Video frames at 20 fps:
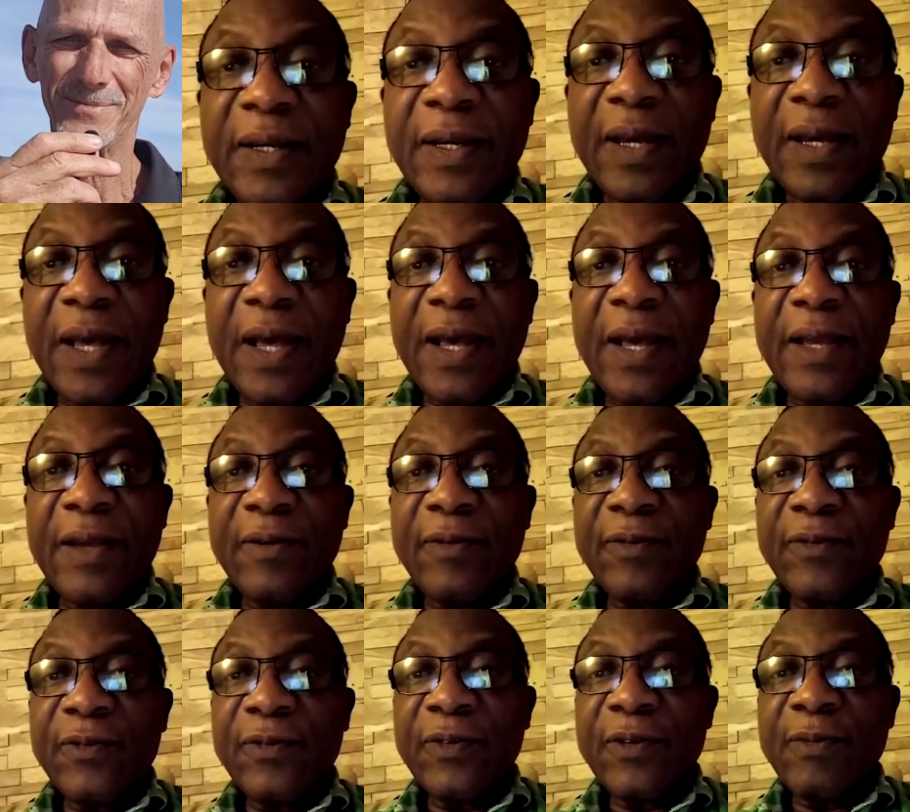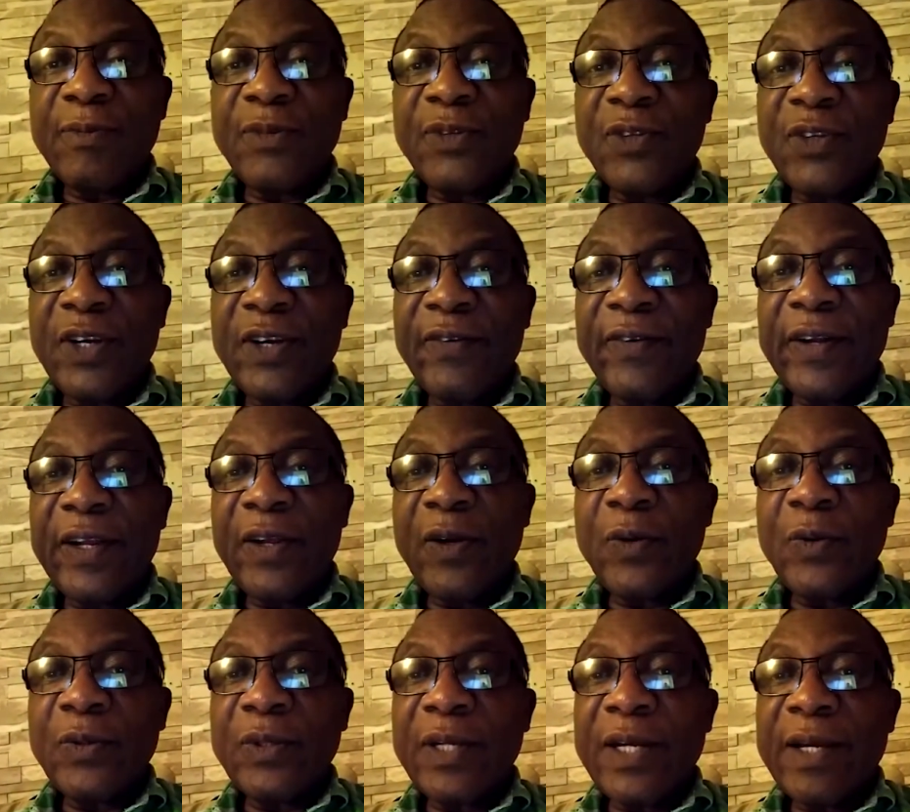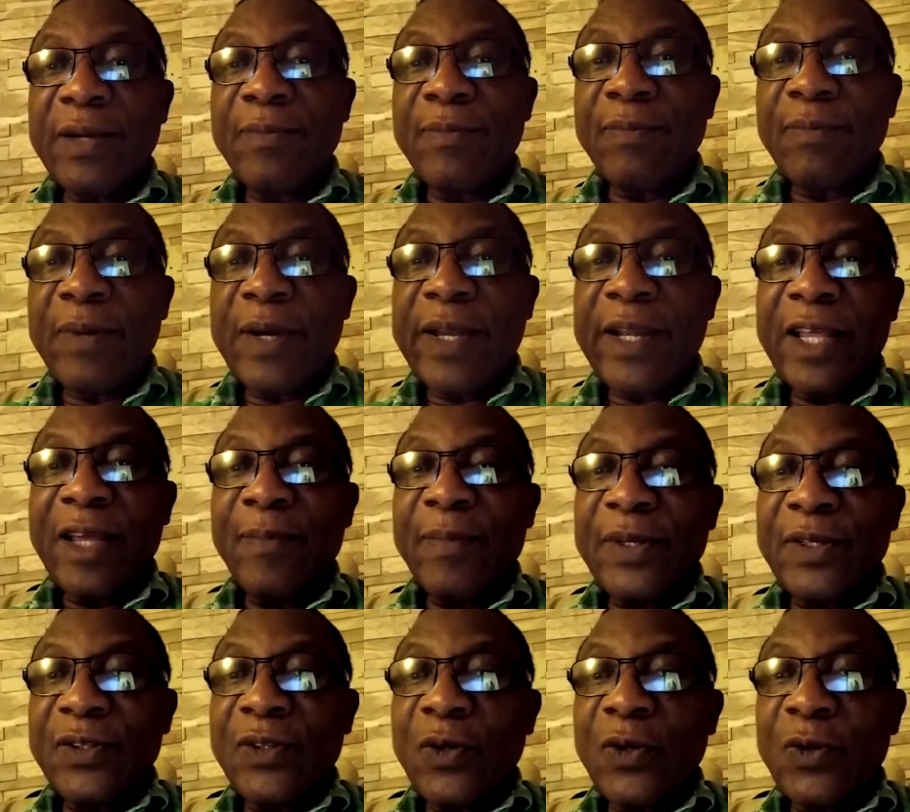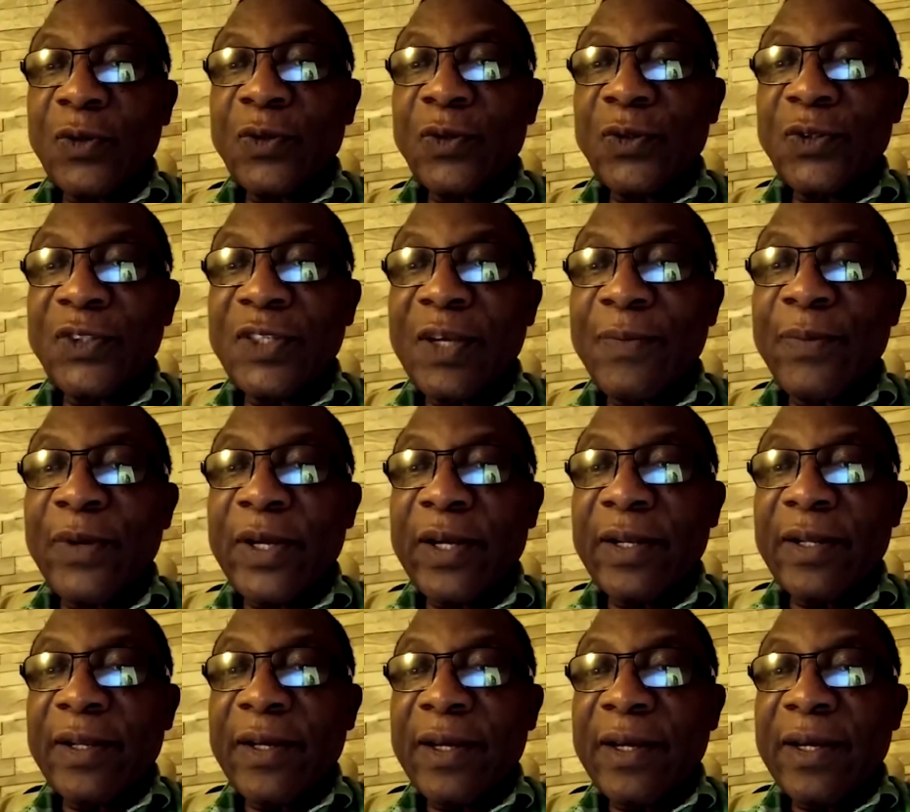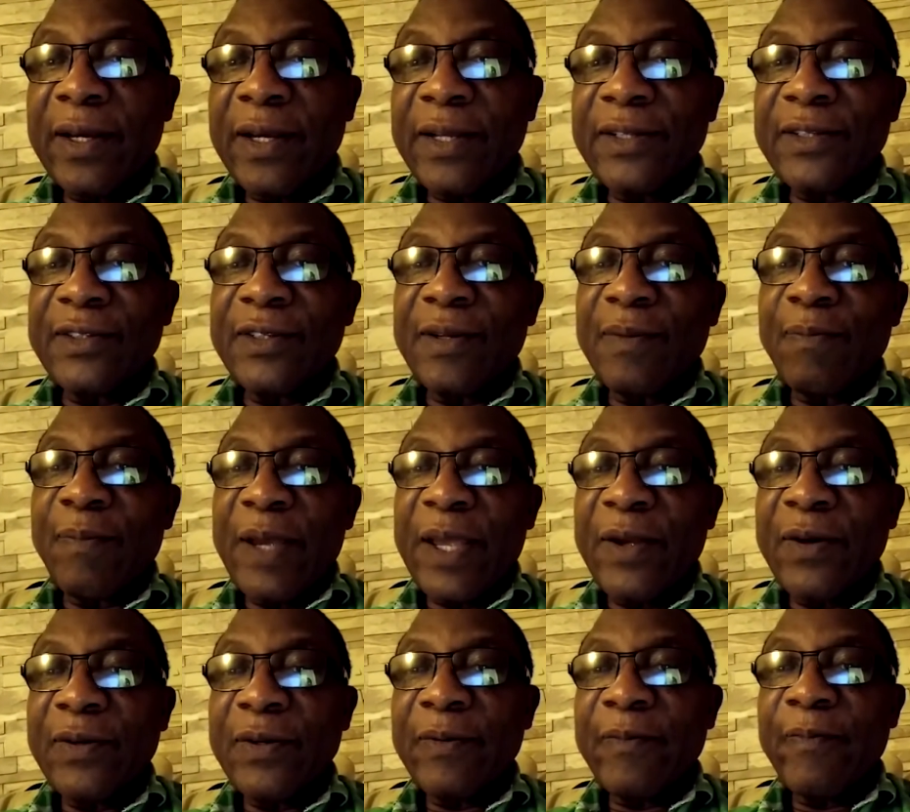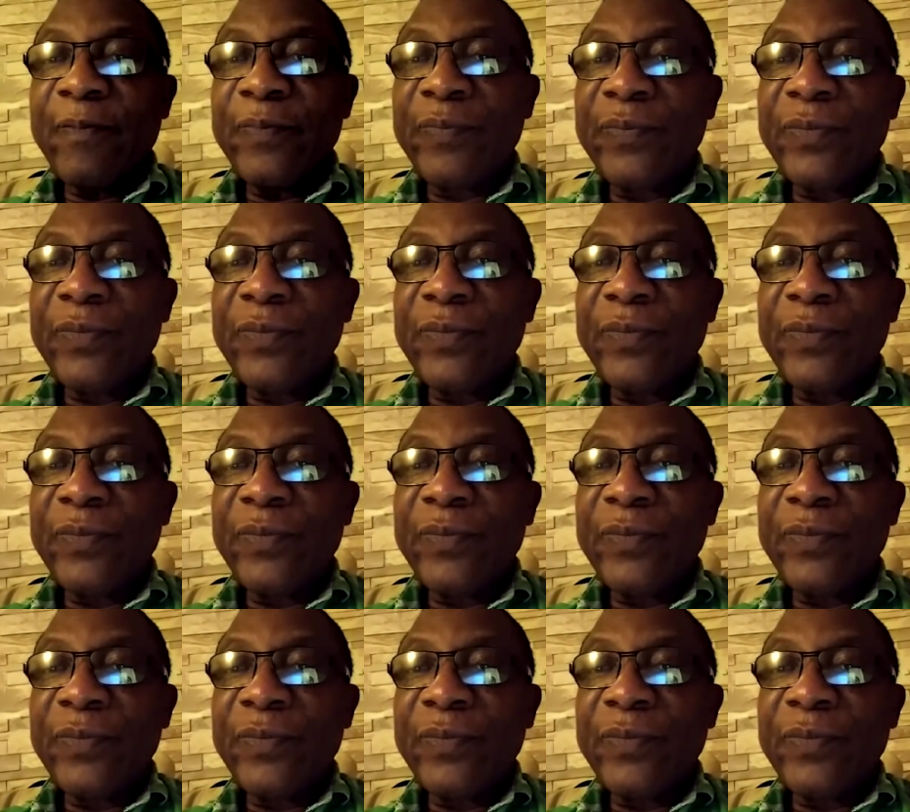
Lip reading: Hi, from Sierra Leone, and my name is Dr. Samuel Edson Bayon,